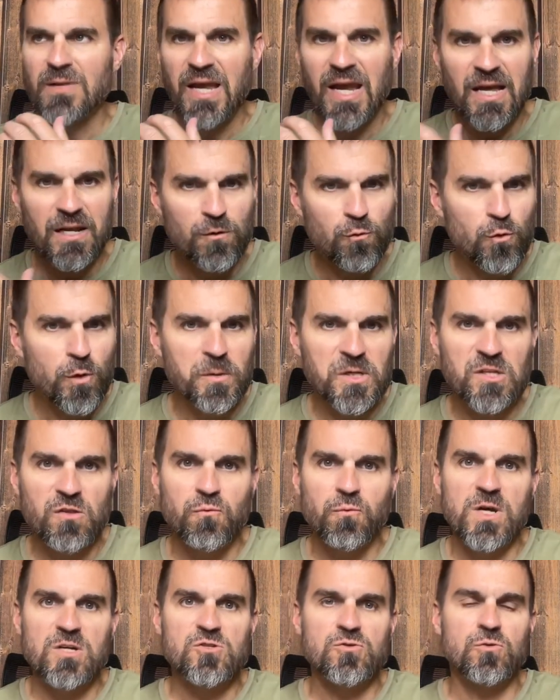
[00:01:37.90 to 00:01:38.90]
anaerobic
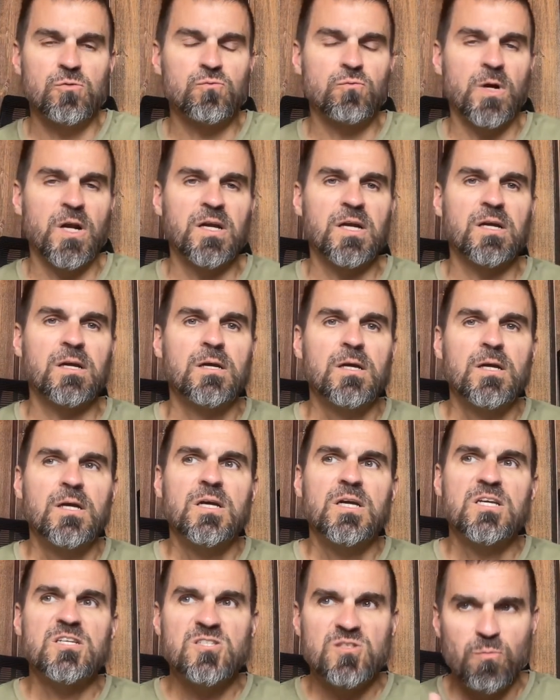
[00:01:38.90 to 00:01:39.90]
threshold running
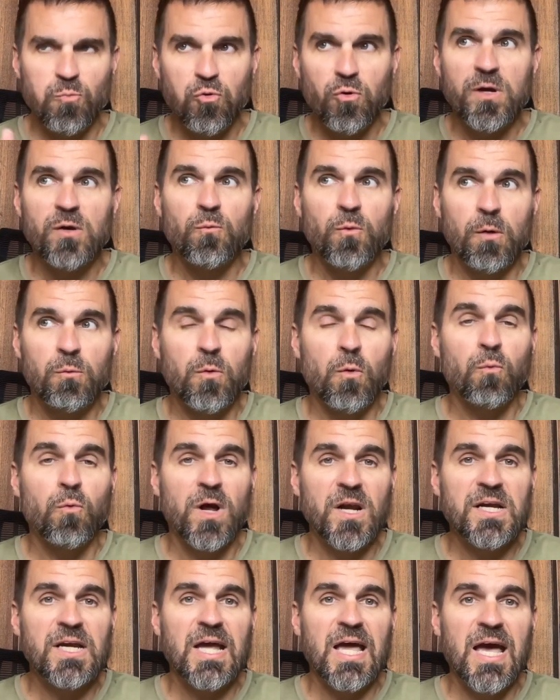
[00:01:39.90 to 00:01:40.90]
is the point where we're
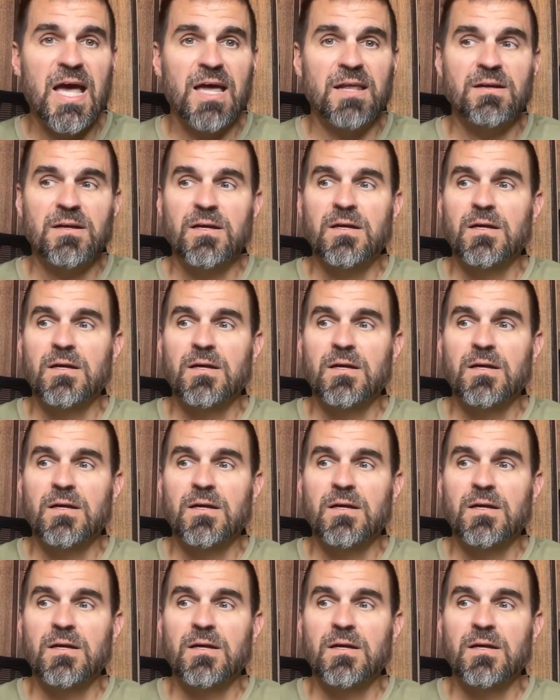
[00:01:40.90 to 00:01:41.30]
running at